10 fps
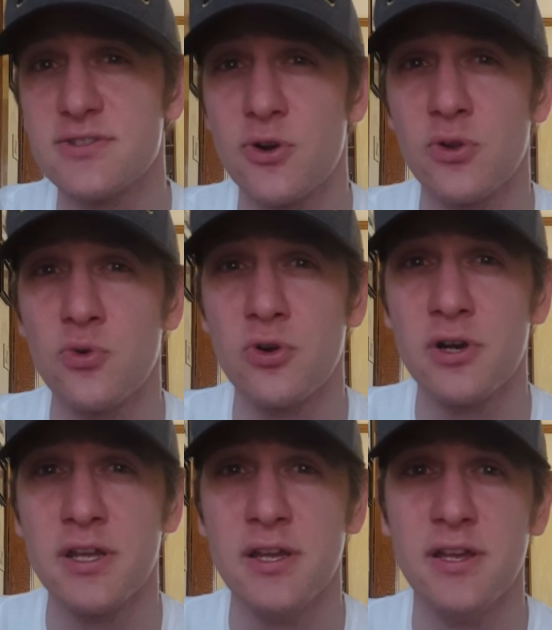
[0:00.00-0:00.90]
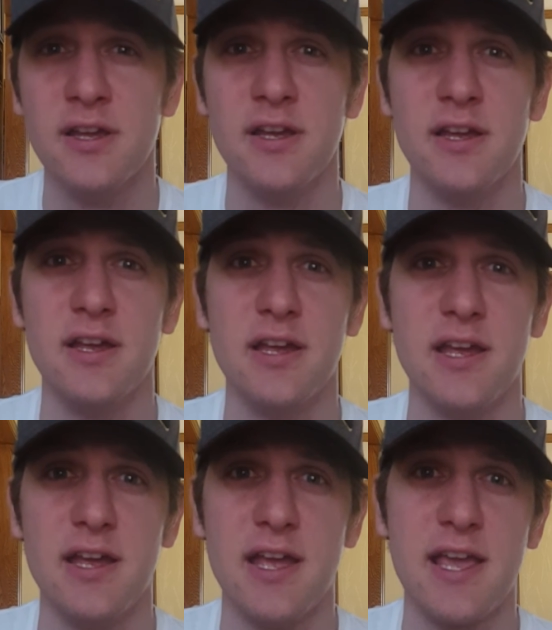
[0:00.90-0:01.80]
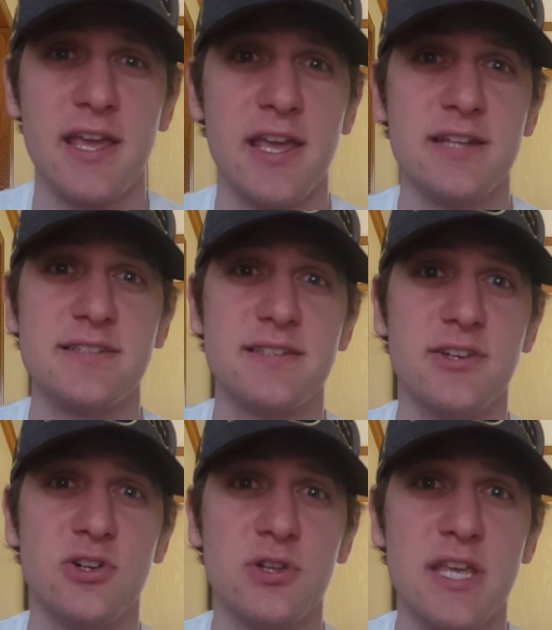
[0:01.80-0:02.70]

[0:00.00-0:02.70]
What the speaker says: Star-Lord. And still,